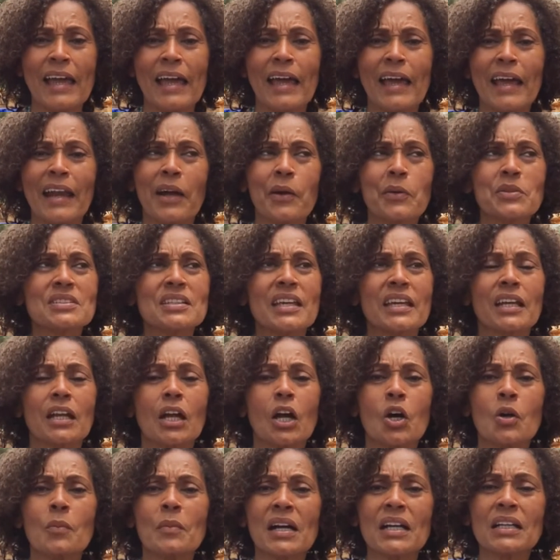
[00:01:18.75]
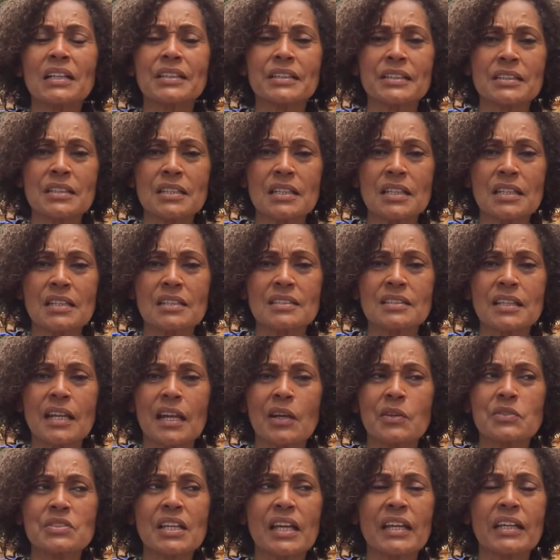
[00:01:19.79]
And I was like, oh my goodness. And
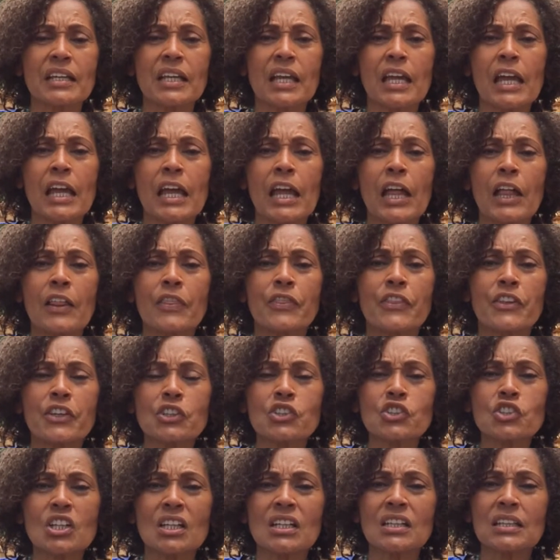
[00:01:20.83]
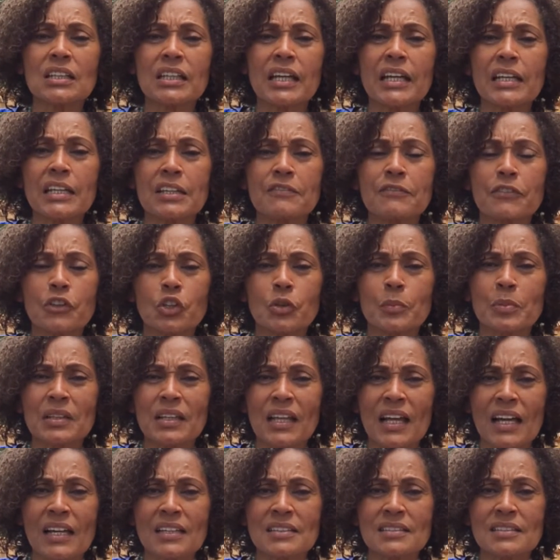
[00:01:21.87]
I was like, this young lady
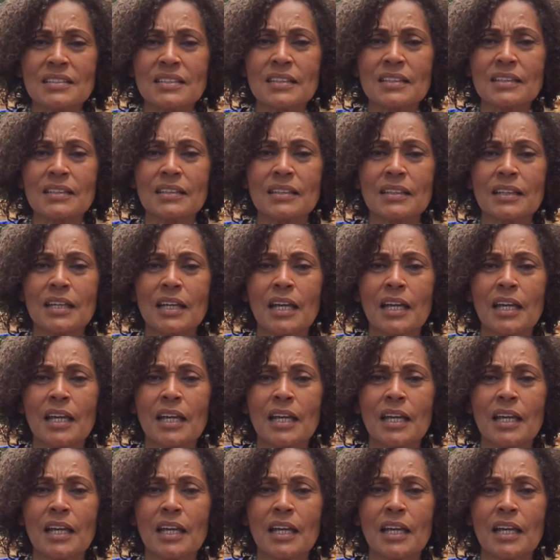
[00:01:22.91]
verbalized it.